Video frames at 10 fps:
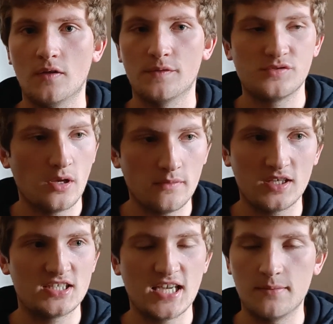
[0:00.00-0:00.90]
on some of the
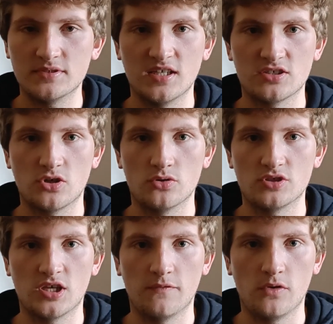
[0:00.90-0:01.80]
examples that's going
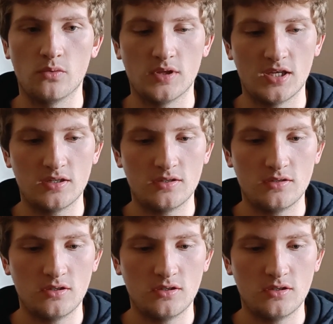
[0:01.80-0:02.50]
to give you that